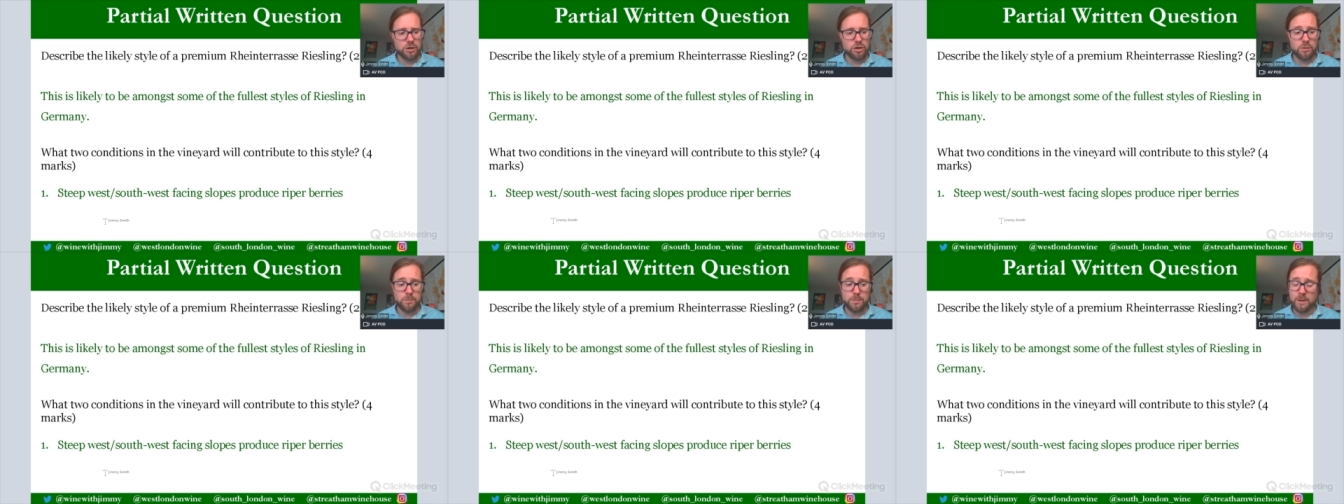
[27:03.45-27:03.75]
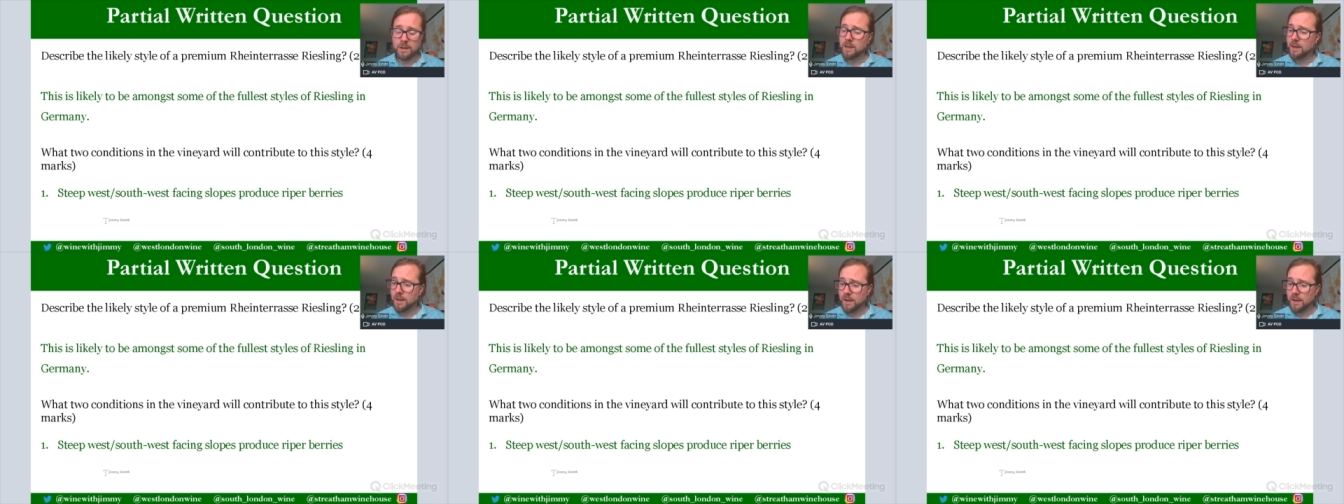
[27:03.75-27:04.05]
That
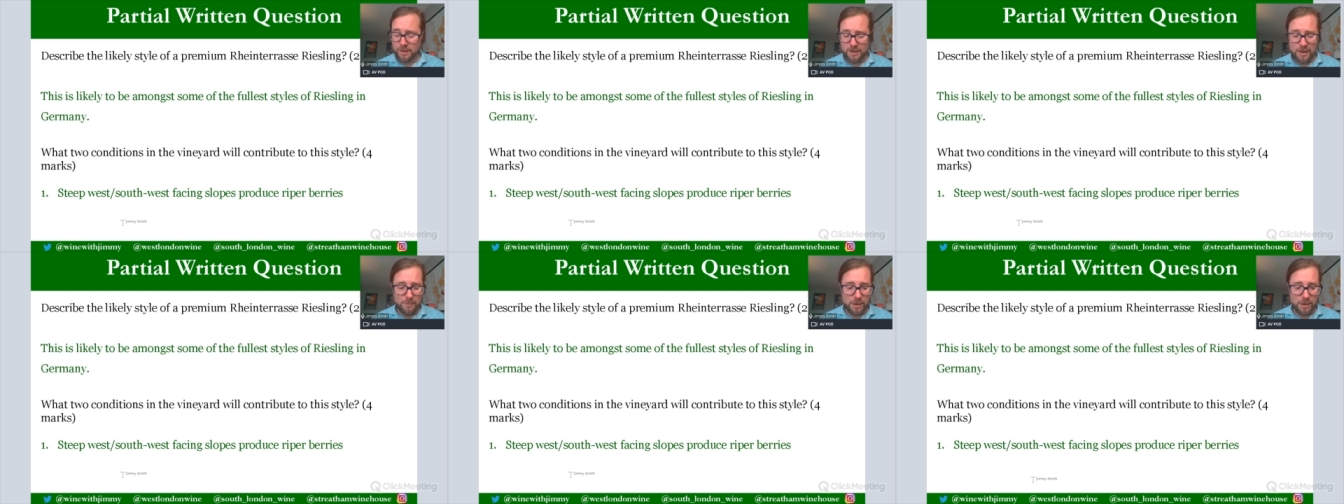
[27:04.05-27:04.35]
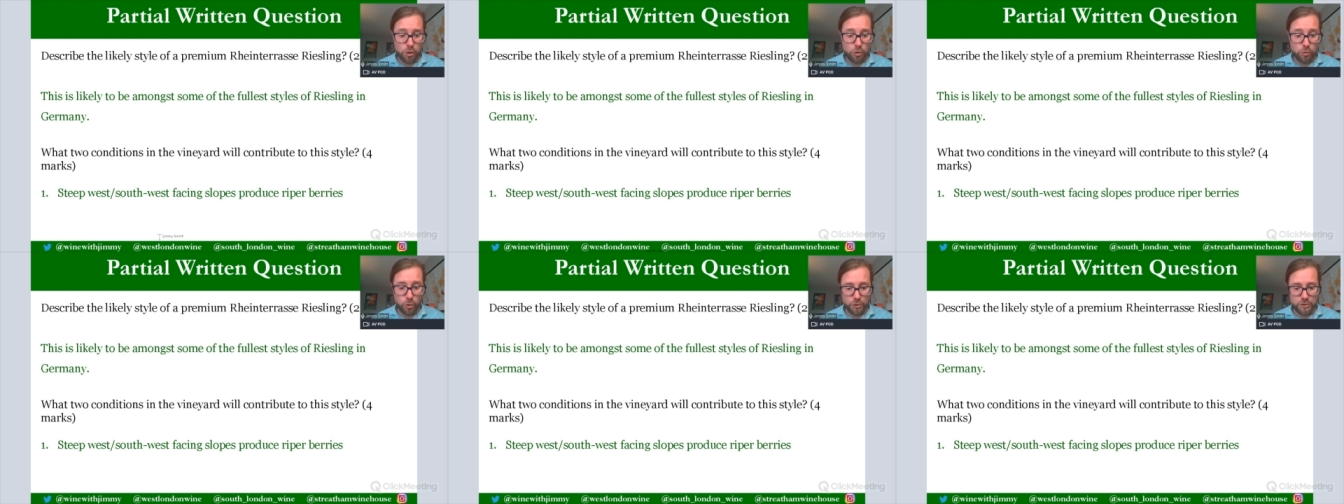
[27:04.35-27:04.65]
should be, let
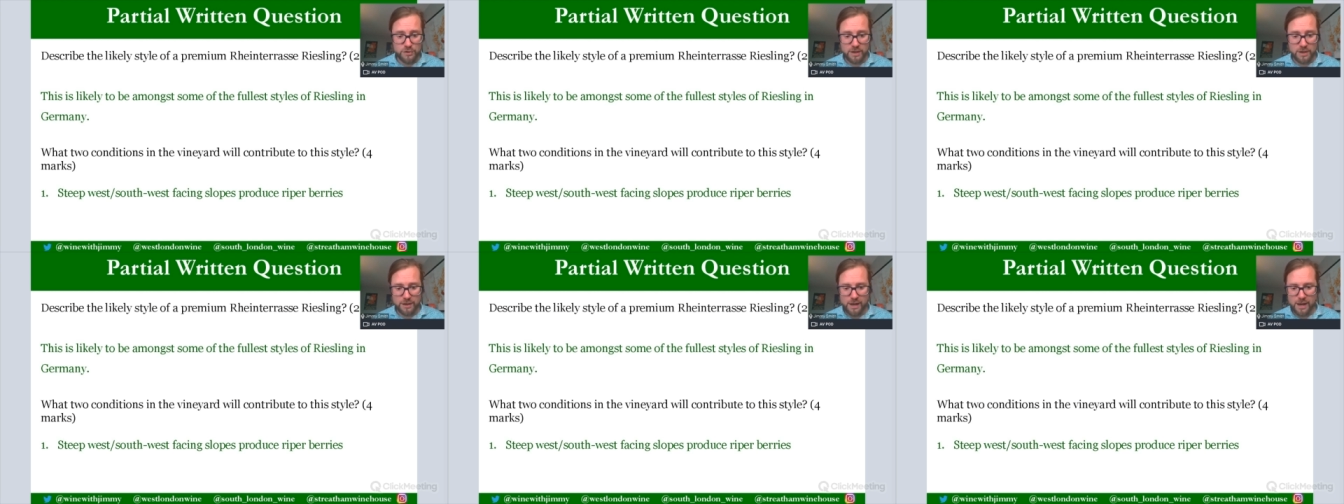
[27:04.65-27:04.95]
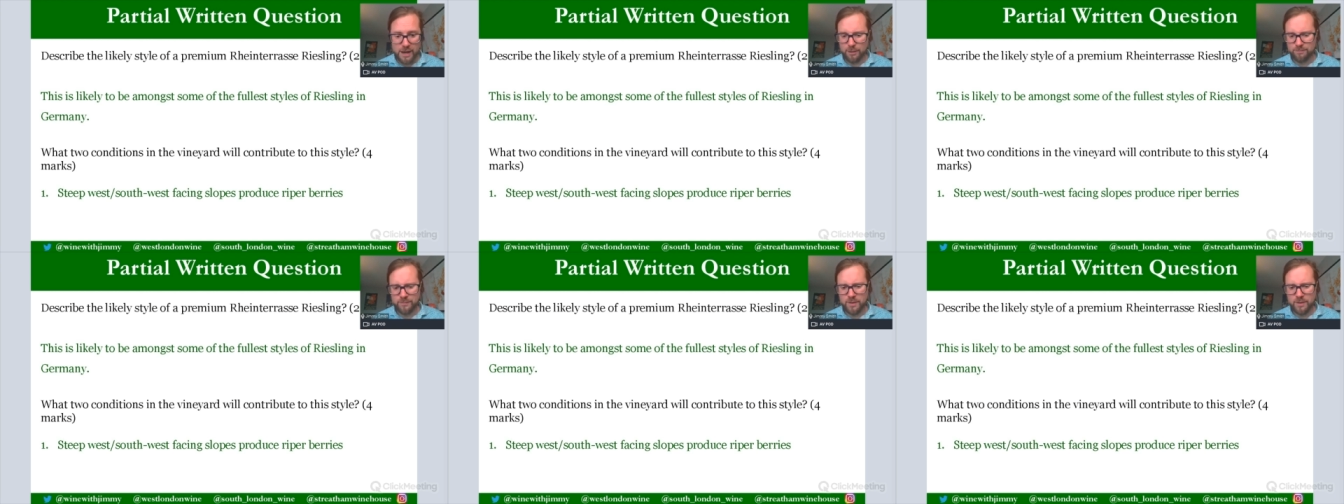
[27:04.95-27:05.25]
me cross that
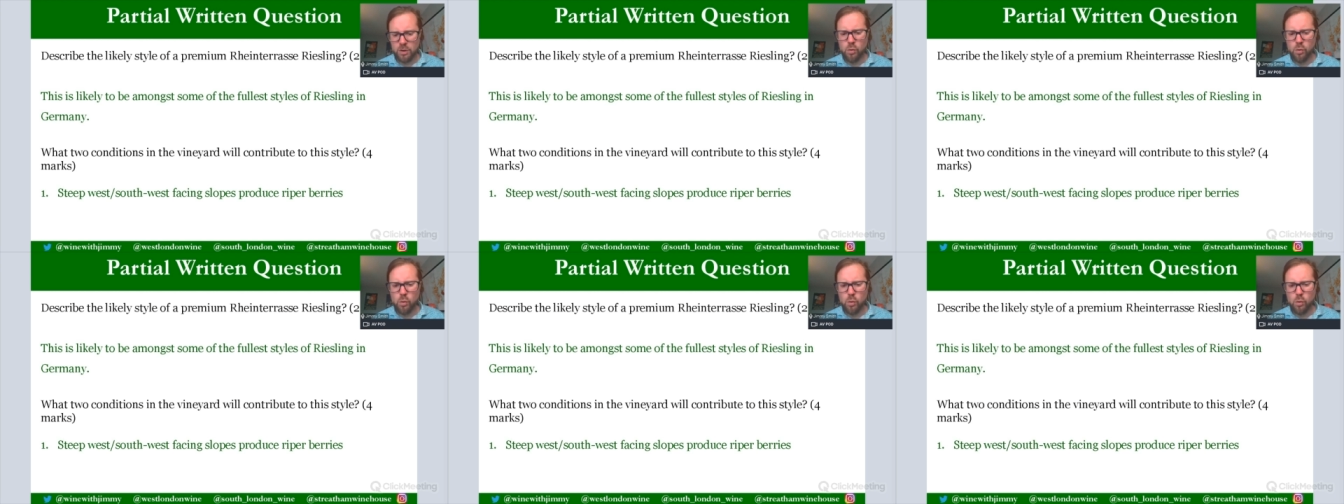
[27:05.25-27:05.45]
out.